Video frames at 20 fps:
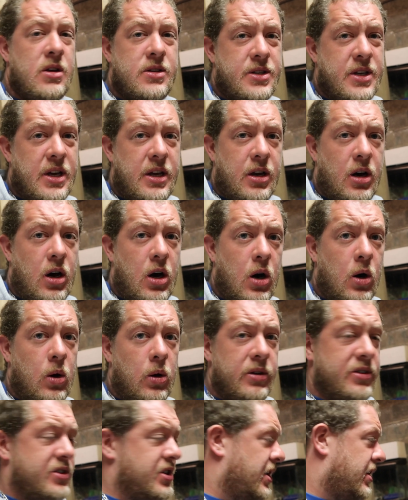So yeah, the
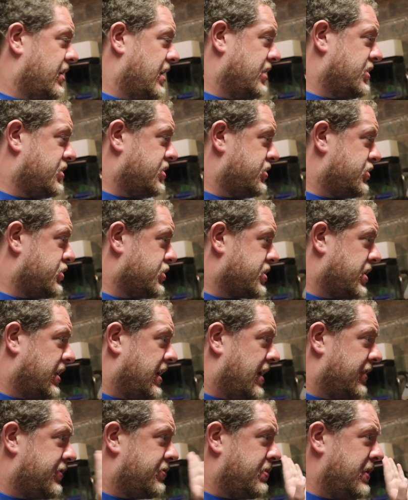whole entire engine is just going
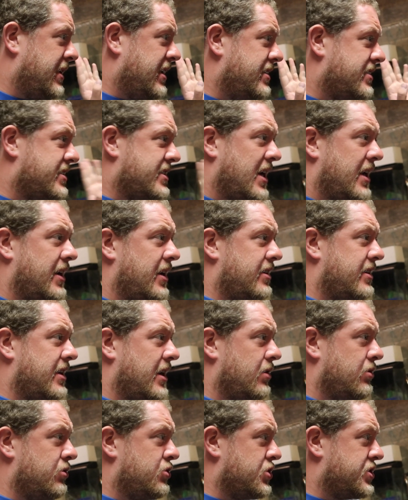to have to be sanded
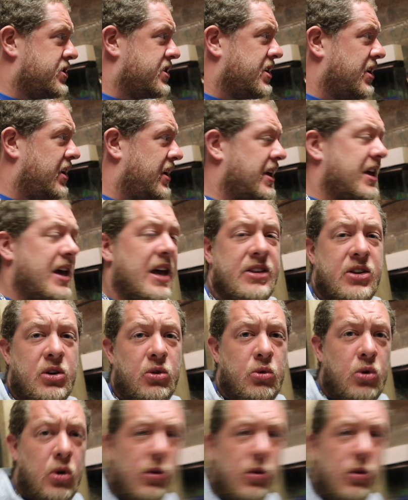down just to kind of get the